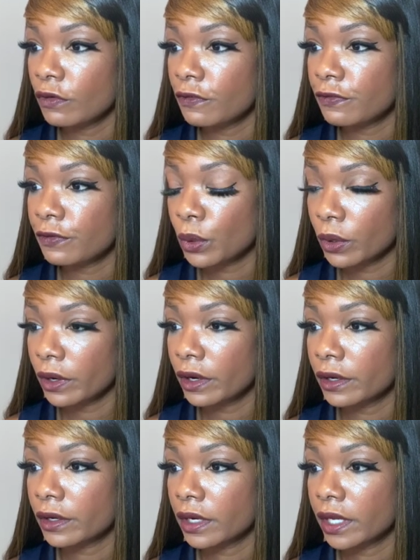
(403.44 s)

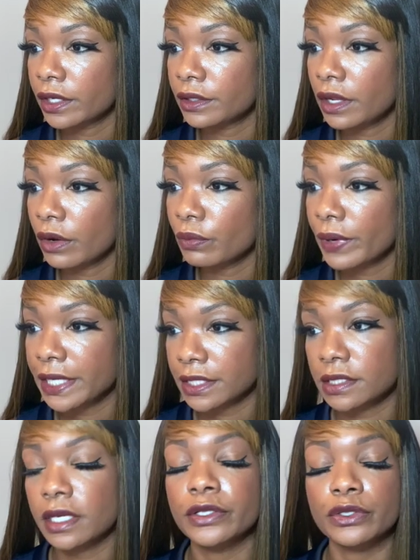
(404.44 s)
for a
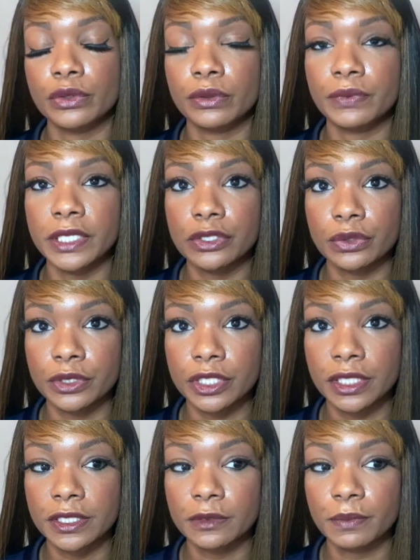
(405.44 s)
renaissance or a resurgence,